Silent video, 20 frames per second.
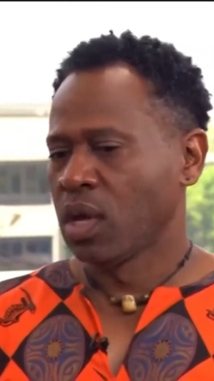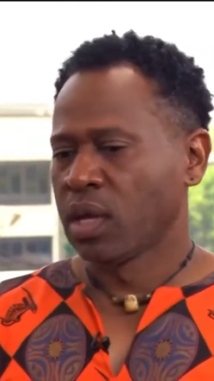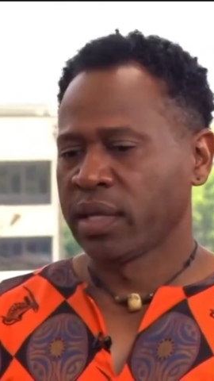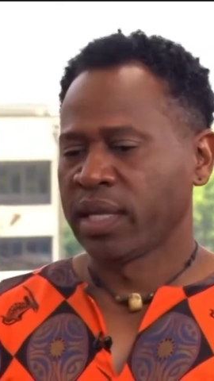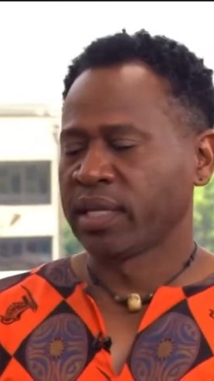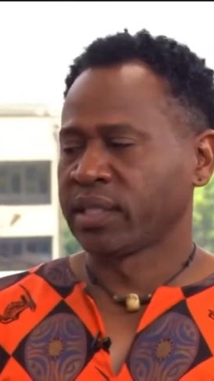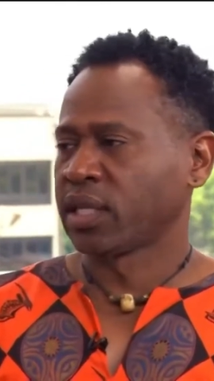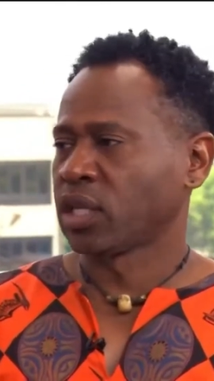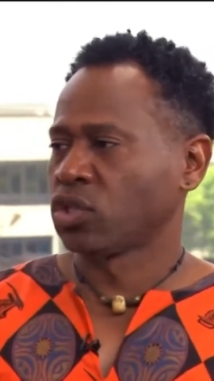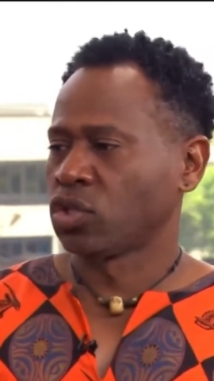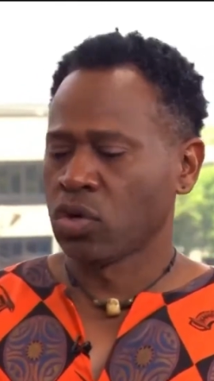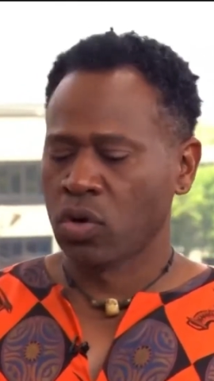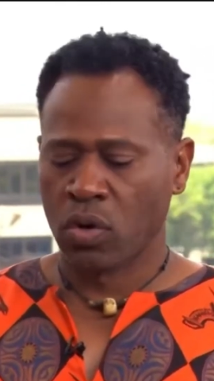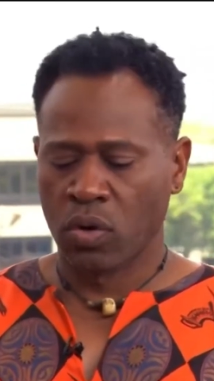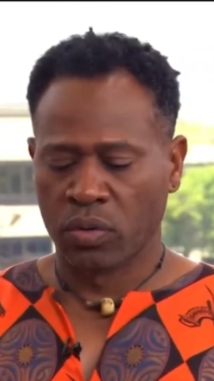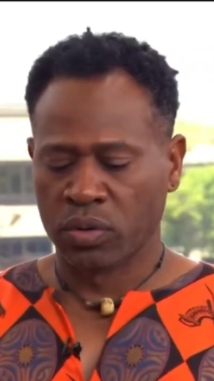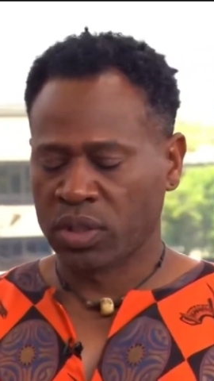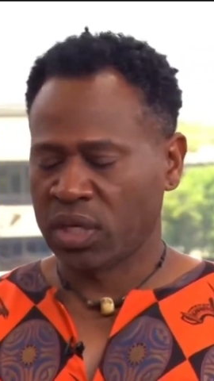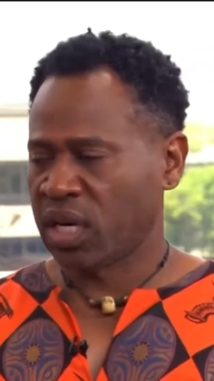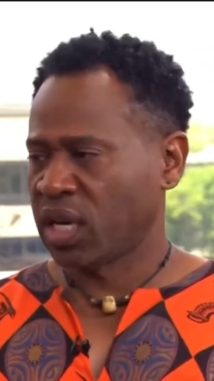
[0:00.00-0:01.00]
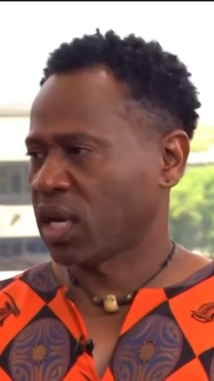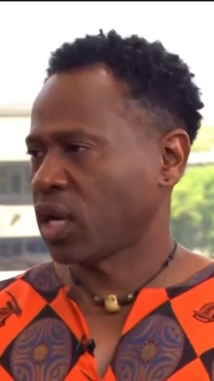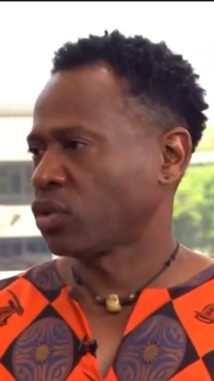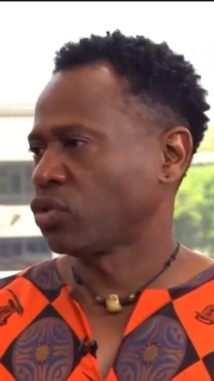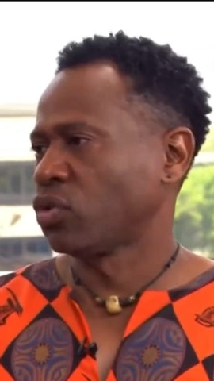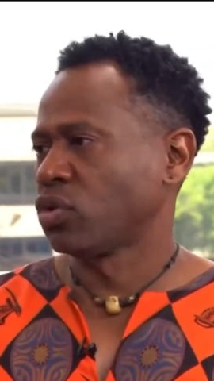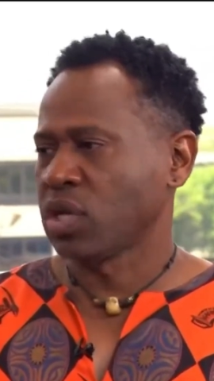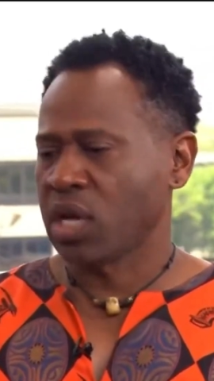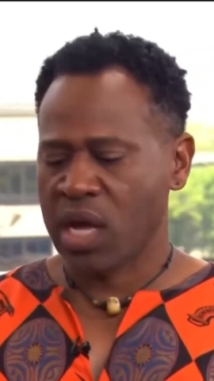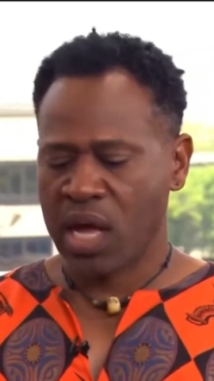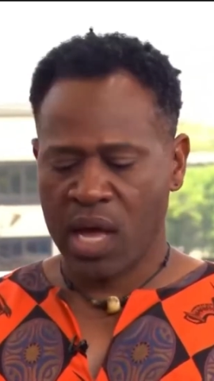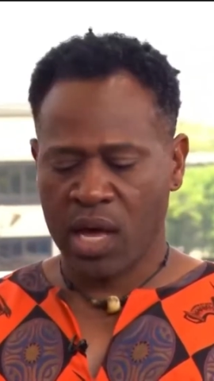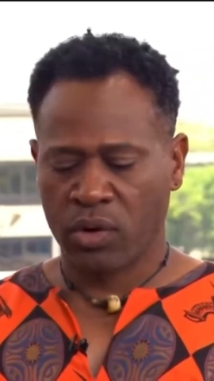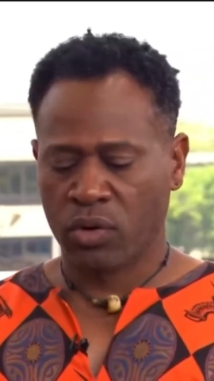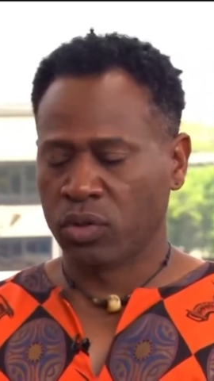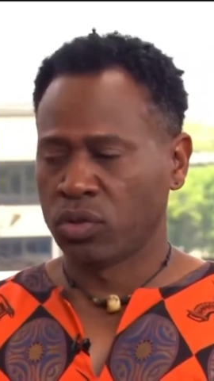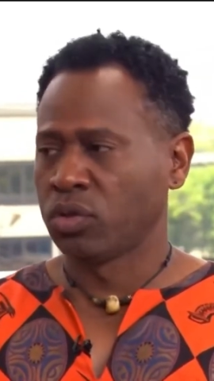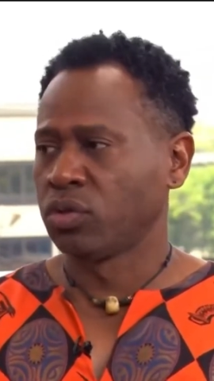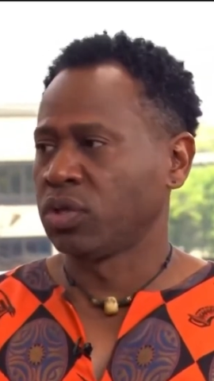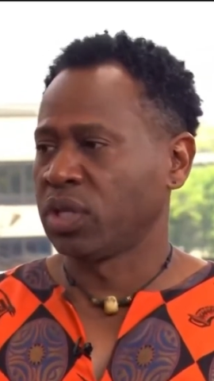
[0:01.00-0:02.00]
that's the son, tienes que soñar,
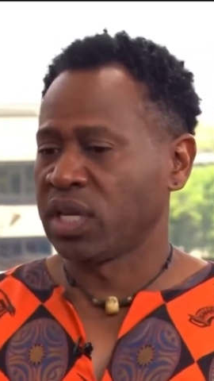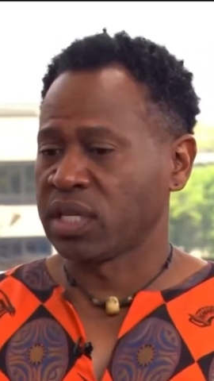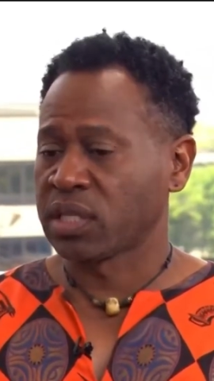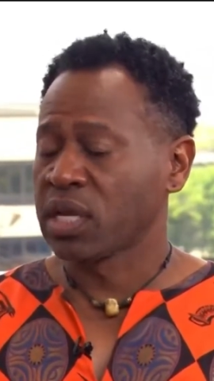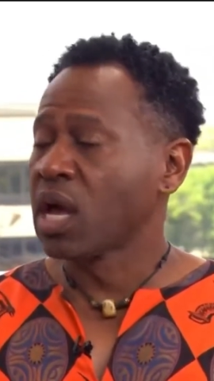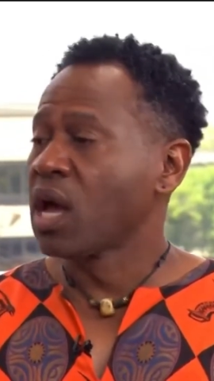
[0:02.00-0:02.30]
or do this.